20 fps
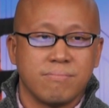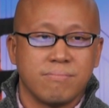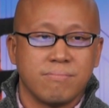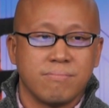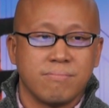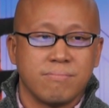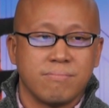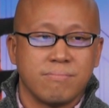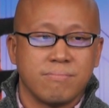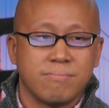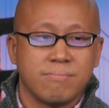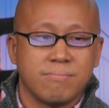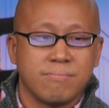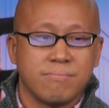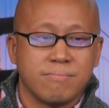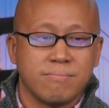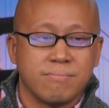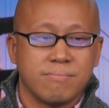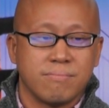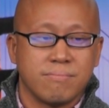
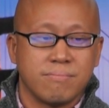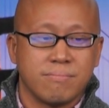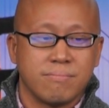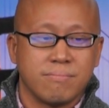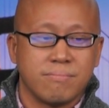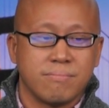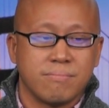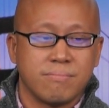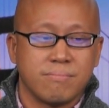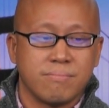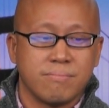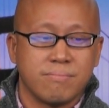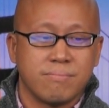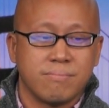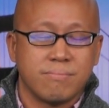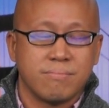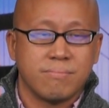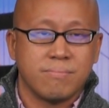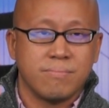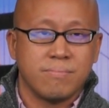
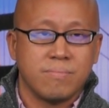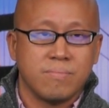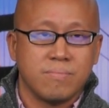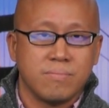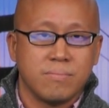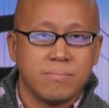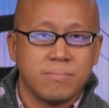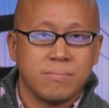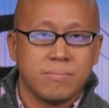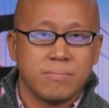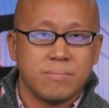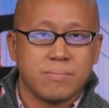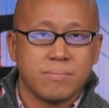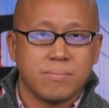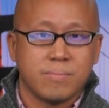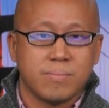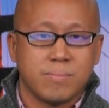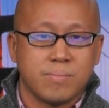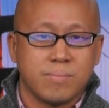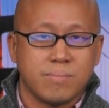
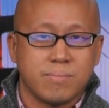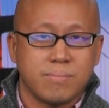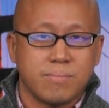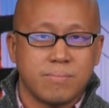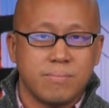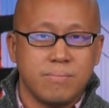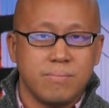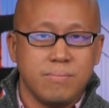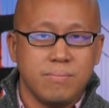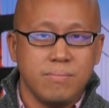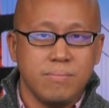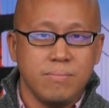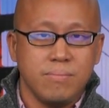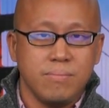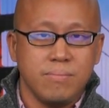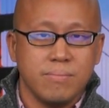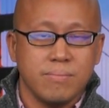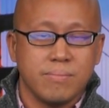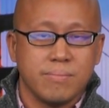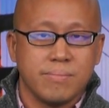
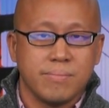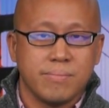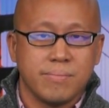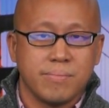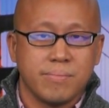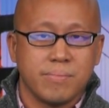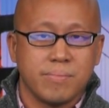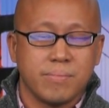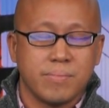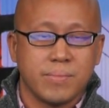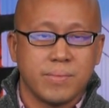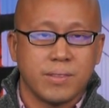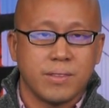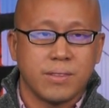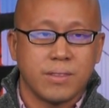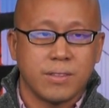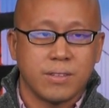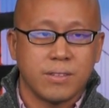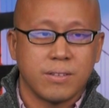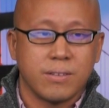
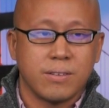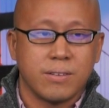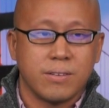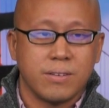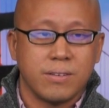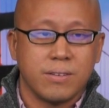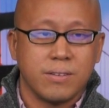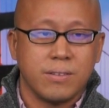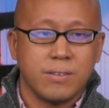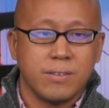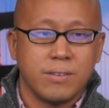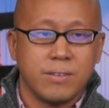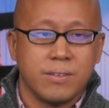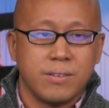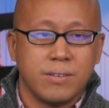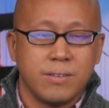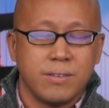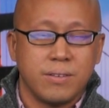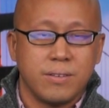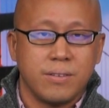
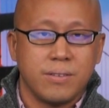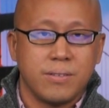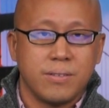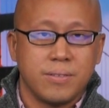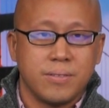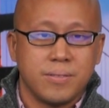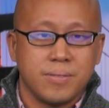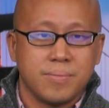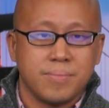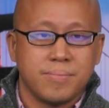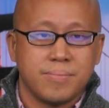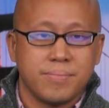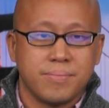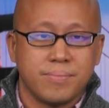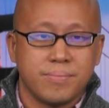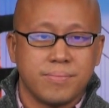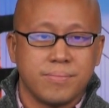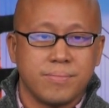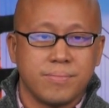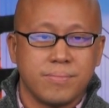
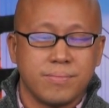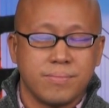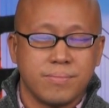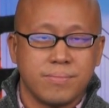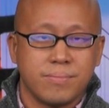No words are spoken by the person on screen.